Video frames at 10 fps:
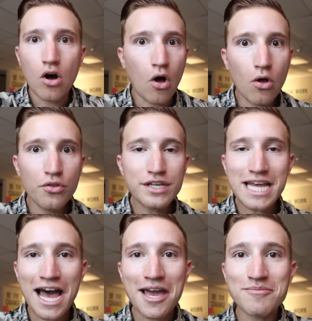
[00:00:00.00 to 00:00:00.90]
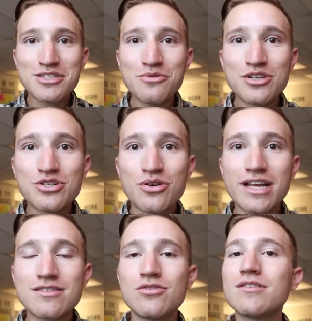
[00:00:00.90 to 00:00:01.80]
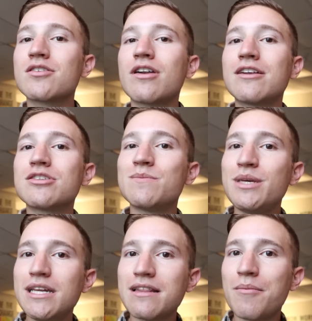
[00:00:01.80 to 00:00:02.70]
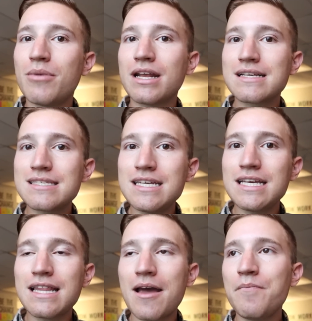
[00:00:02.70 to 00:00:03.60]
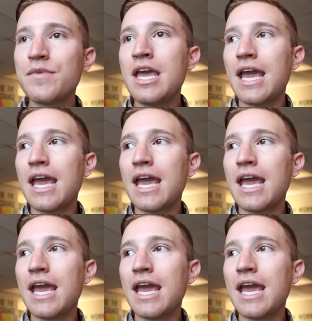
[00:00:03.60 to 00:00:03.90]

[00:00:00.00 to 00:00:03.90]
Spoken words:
all the time, to ensure that students are not just meeting them but exceeding them.